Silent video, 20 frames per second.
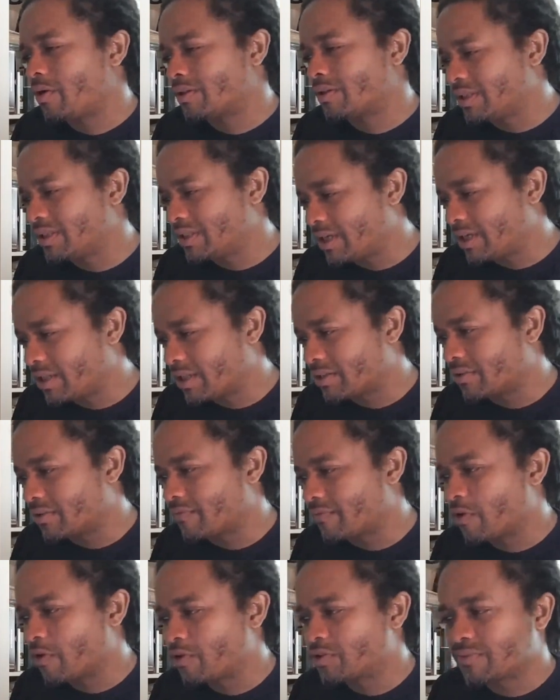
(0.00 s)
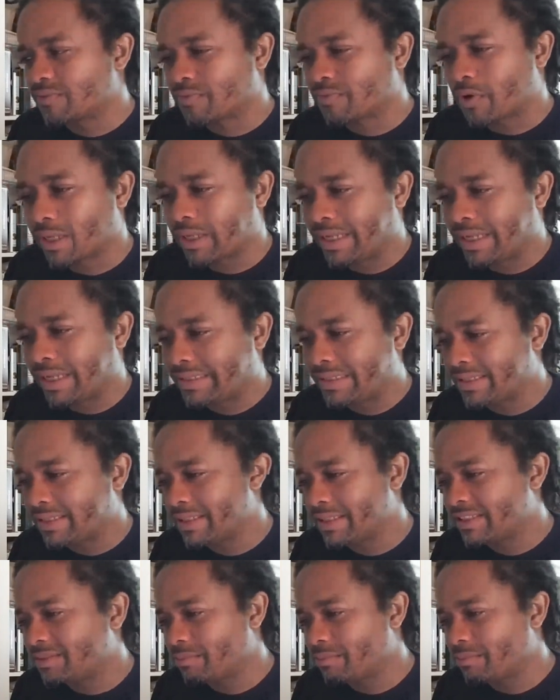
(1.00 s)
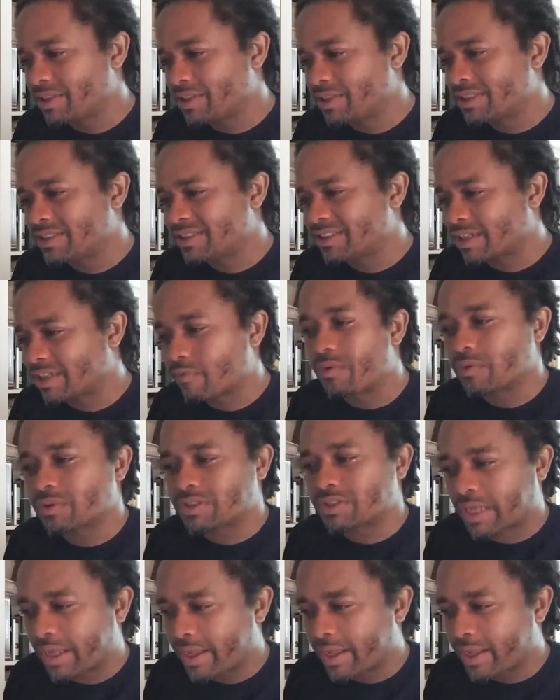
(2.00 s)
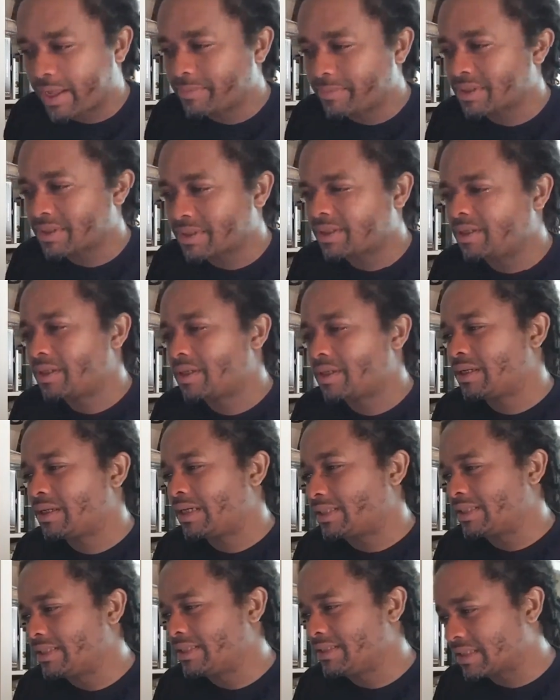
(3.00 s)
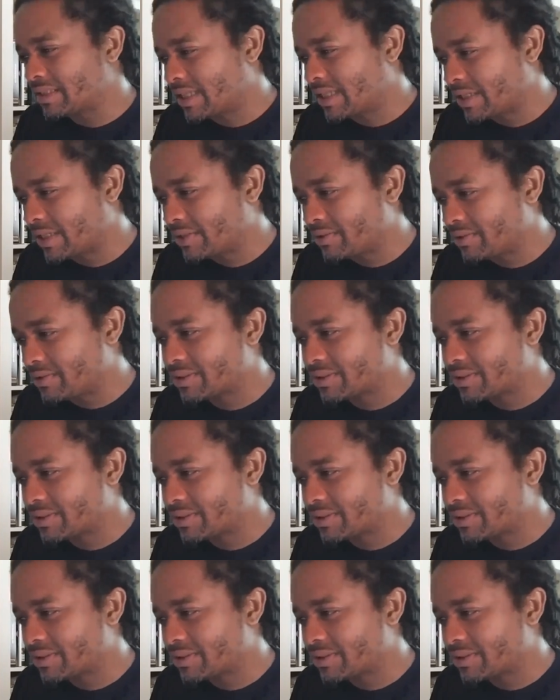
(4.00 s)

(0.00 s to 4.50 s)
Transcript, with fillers: the other. First of all, India is mentioned several times in these letters.